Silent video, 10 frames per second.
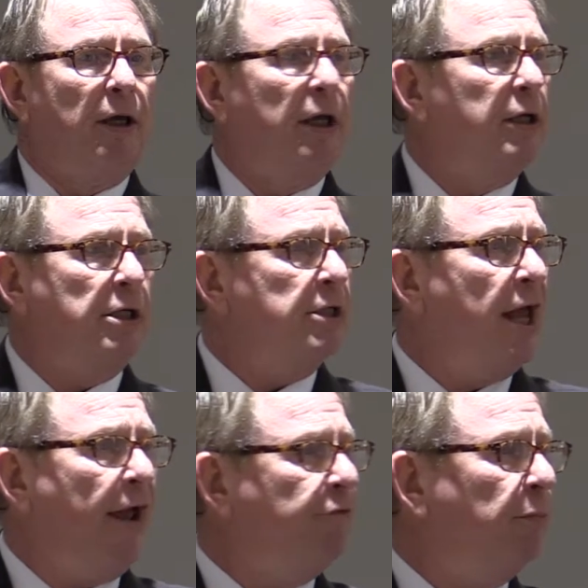It doesn't
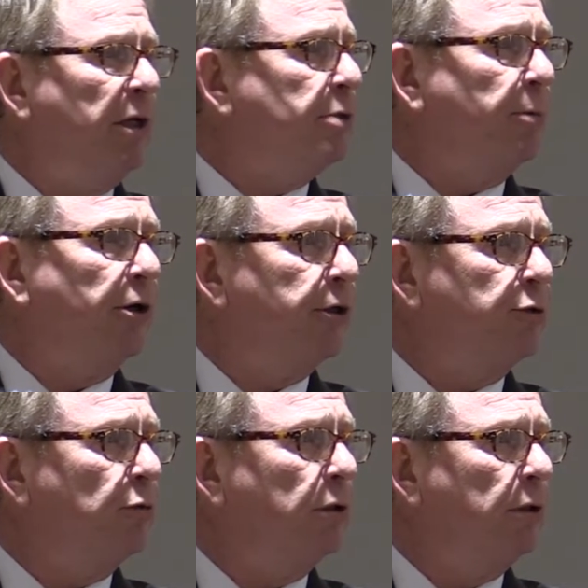have to be
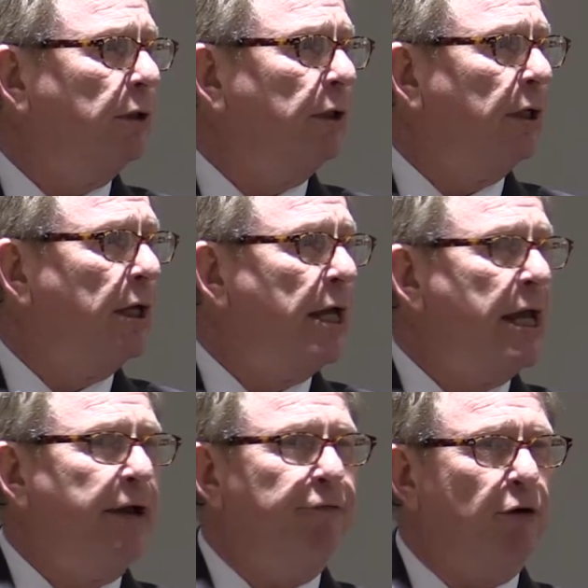spiritual.
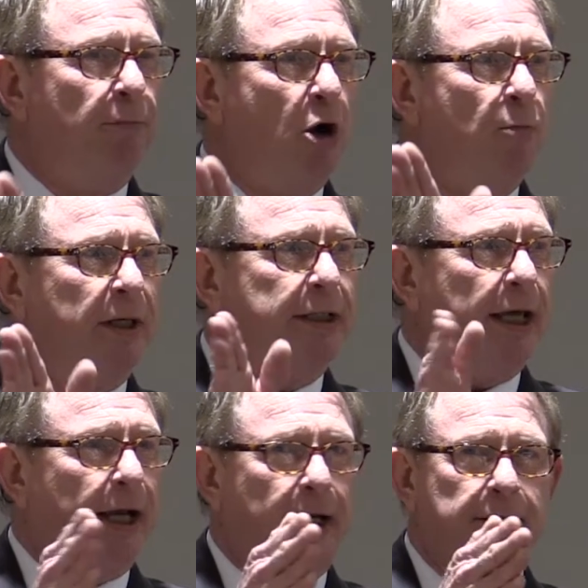For a moment,
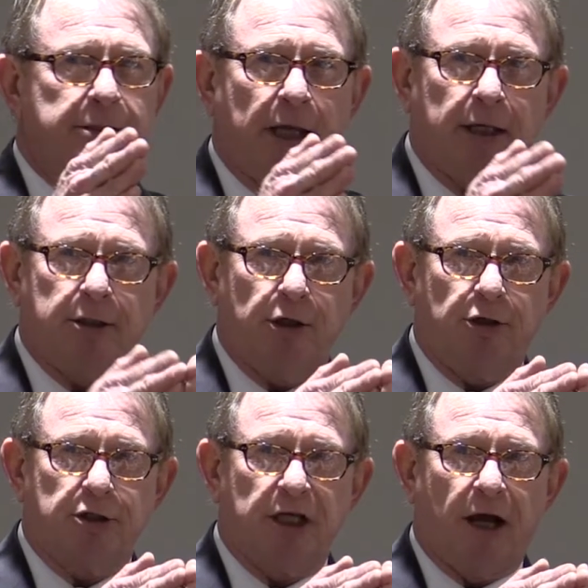get it and say it to
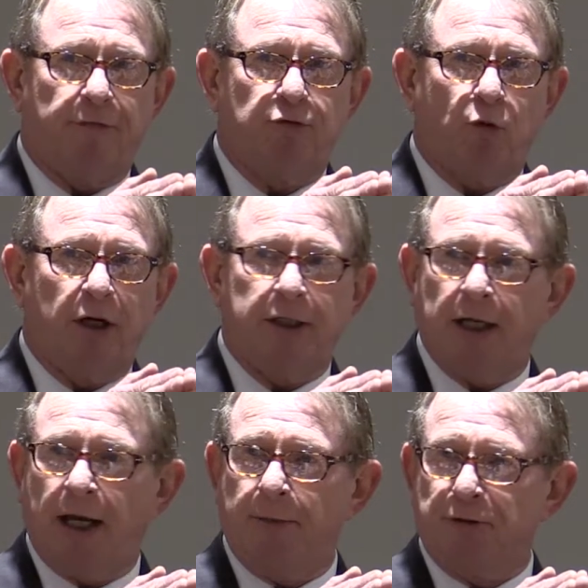yourself 20
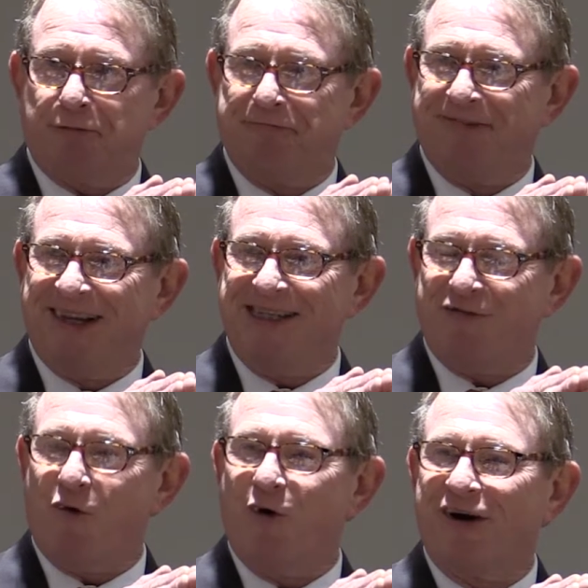times, or at least
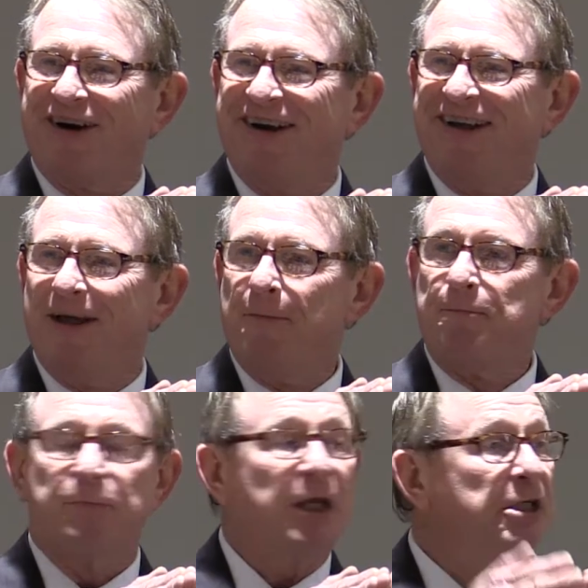4,
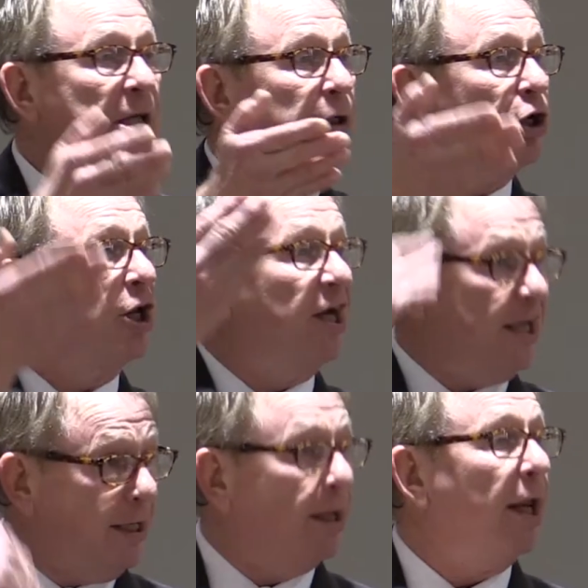because you're going to
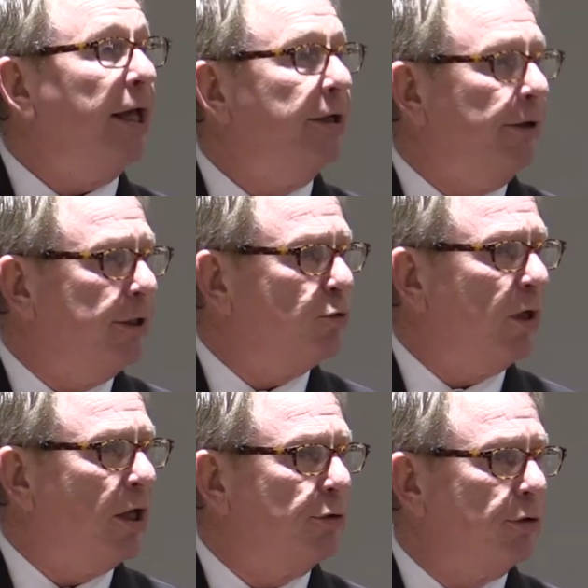need it later as we
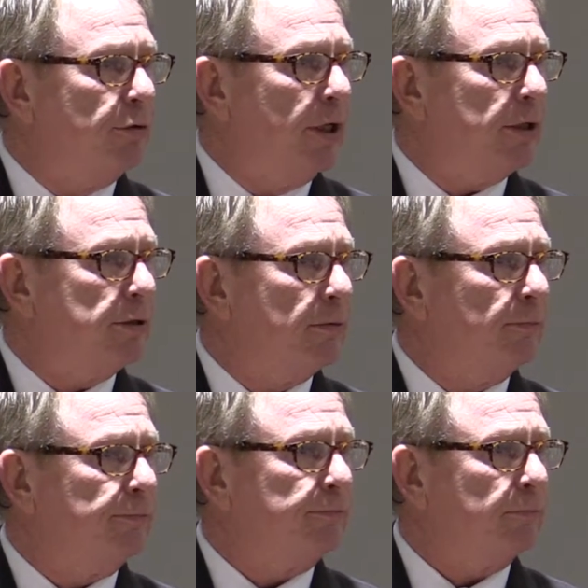go through this.
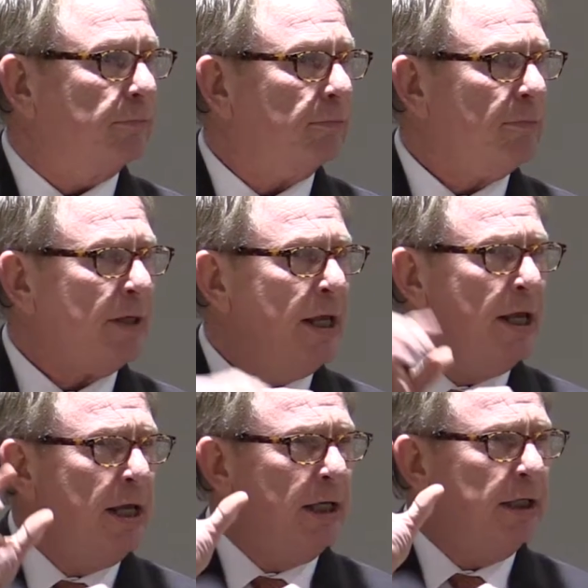
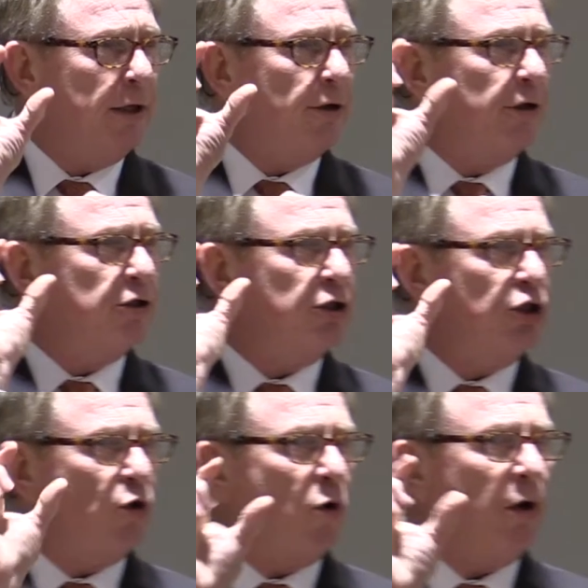Get a
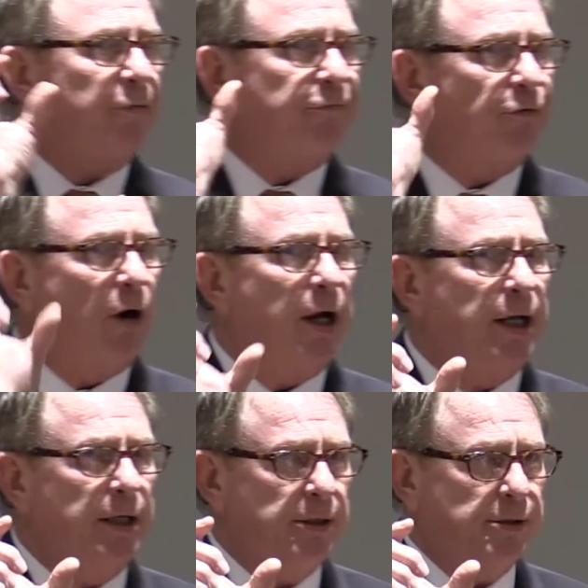short
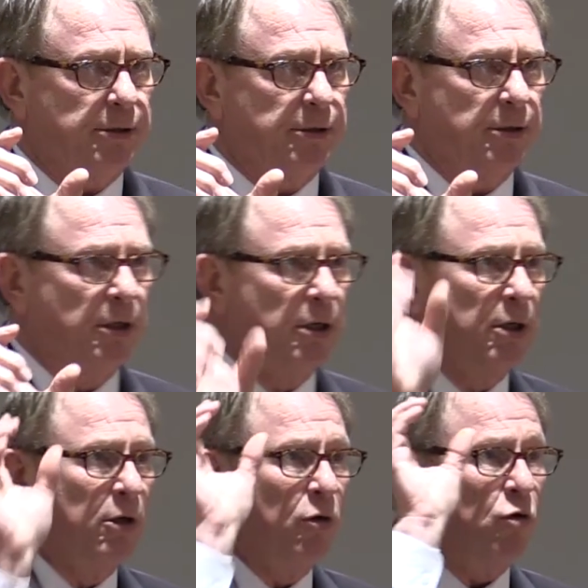phrase
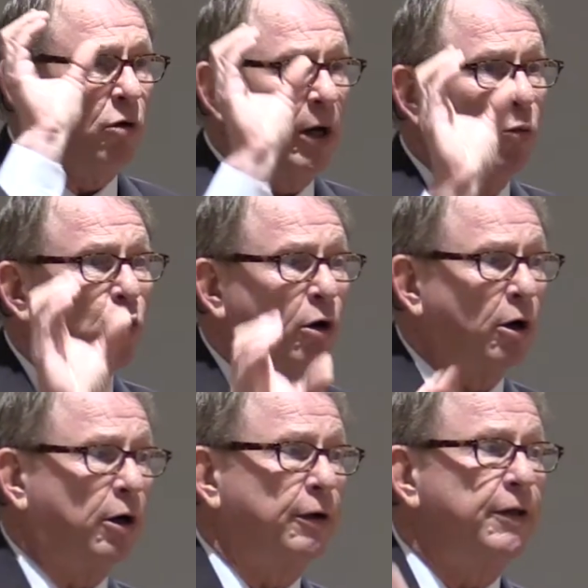or a
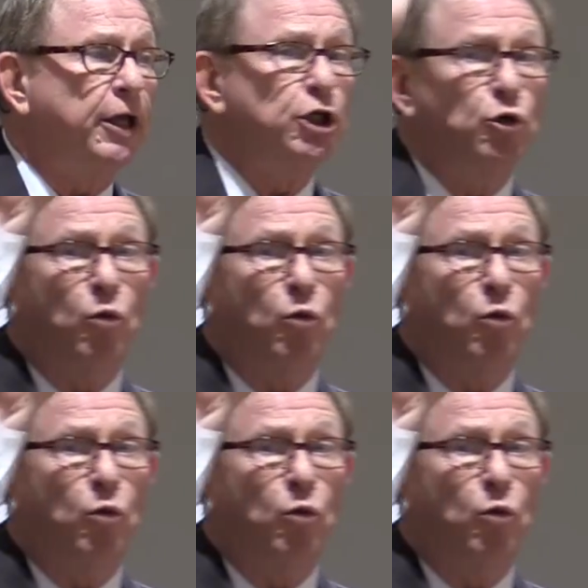word that you